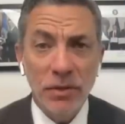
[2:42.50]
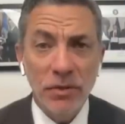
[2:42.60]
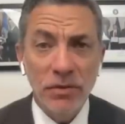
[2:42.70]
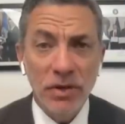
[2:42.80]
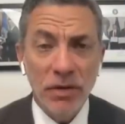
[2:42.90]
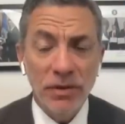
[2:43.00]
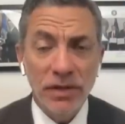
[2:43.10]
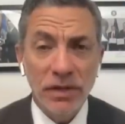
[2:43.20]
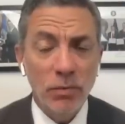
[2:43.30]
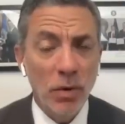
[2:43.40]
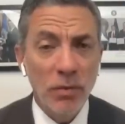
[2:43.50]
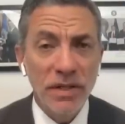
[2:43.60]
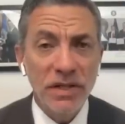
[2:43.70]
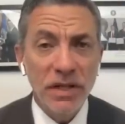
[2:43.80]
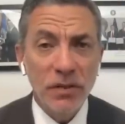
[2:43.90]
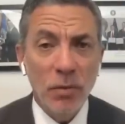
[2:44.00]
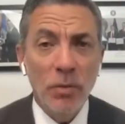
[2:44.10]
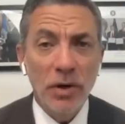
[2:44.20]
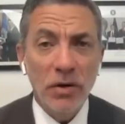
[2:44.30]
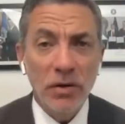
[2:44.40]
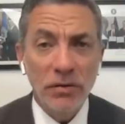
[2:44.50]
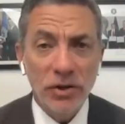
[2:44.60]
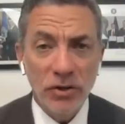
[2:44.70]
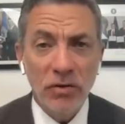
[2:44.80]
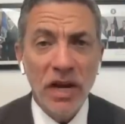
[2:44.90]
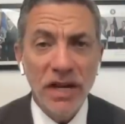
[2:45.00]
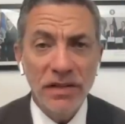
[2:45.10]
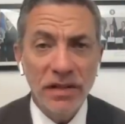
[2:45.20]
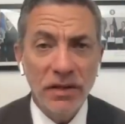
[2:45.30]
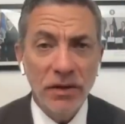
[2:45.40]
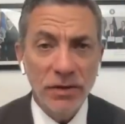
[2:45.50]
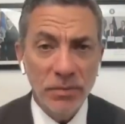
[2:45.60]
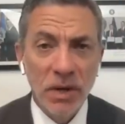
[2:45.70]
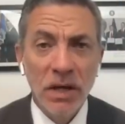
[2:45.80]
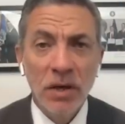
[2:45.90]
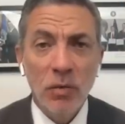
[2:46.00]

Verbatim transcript: like we do in January 6, what we see is what we call stochastic terrorism.